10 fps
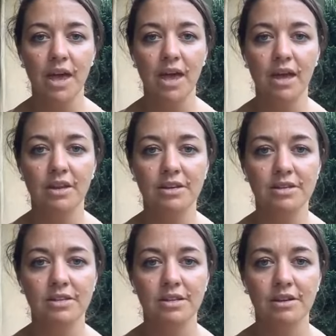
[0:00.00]

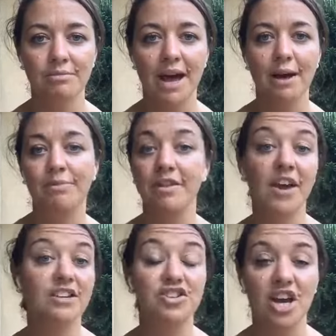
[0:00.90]
and perhaps
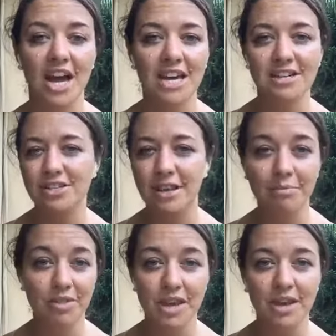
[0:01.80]
they've had to change
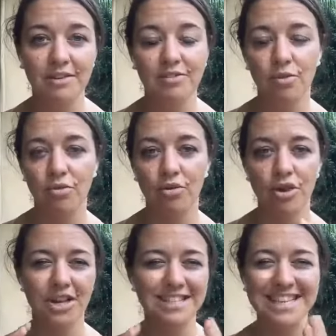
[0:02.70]
some things or
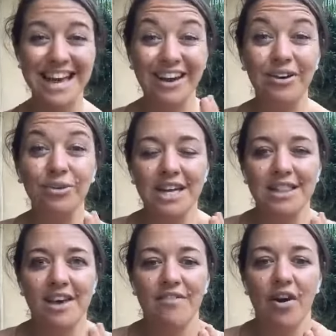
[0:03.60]
you can tell
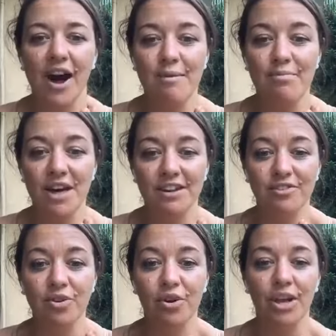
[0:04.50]
in their vibe that
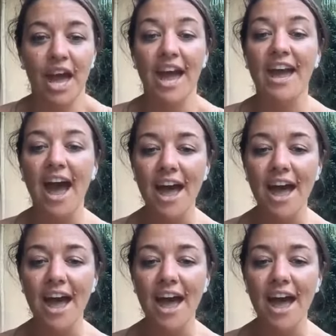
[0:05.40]
it's not okay.